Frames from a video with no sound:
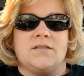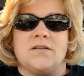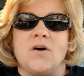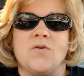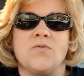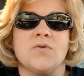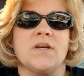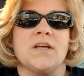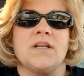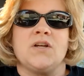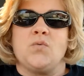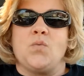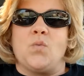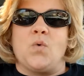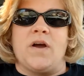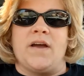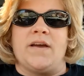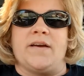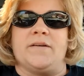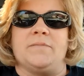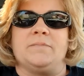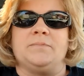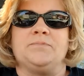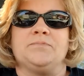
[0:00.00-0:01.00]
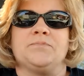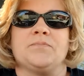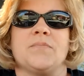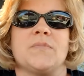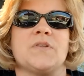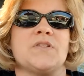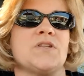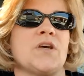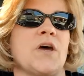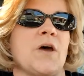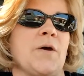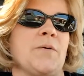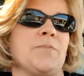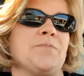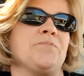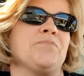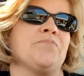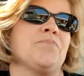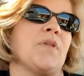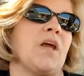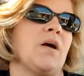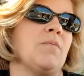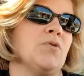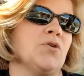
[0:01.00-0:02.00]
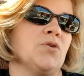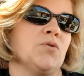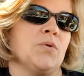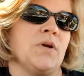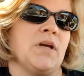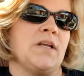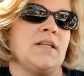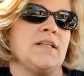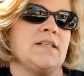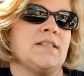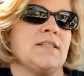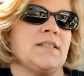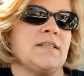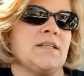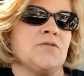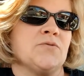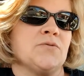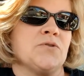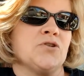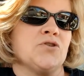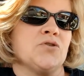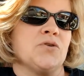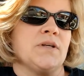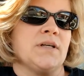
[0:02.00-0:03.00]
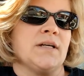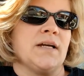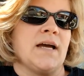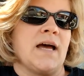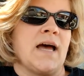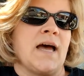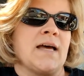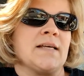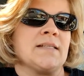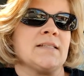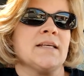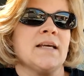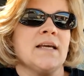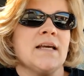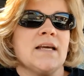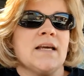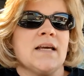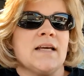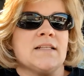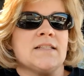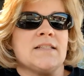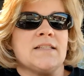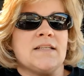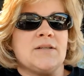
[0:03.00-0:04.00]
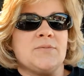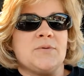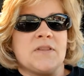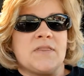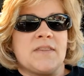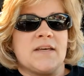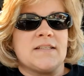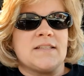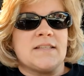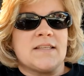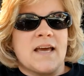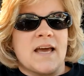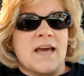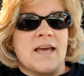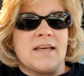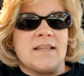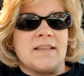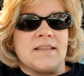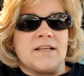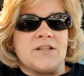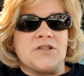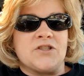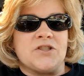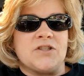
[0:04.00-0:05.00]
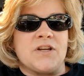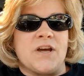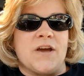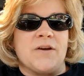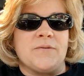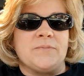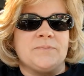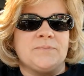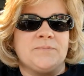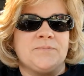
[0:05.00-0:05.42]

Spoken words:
Don't get it wet. So I'm going to run this in real quick, guys, and see what they say and let you know.